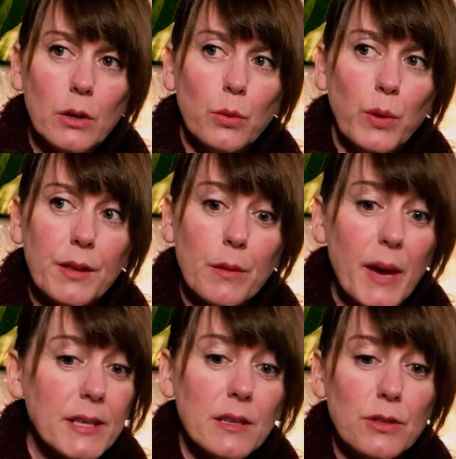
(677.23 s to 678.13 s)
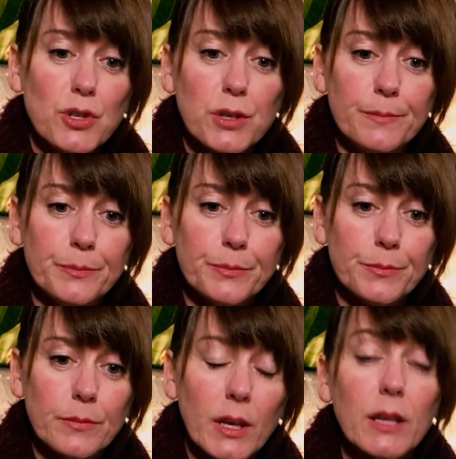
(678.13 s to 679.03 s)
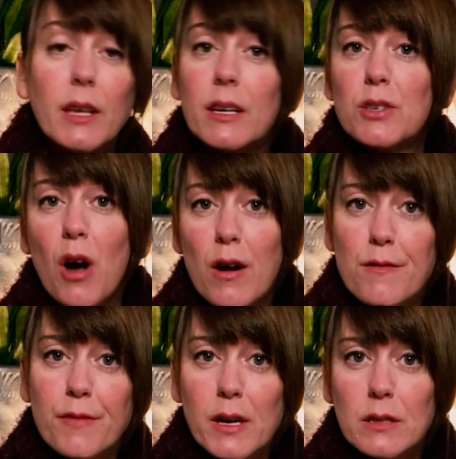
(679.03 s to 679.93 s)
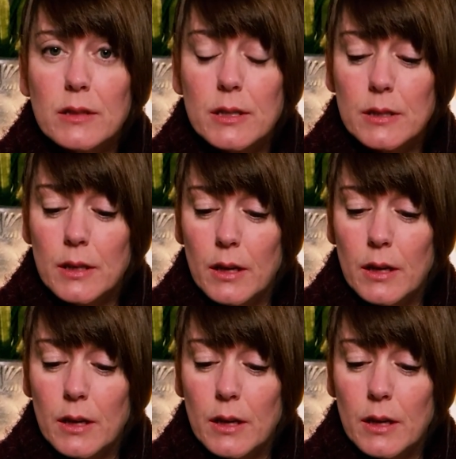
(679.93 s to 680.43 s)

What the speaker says: with a message that is heartfelt,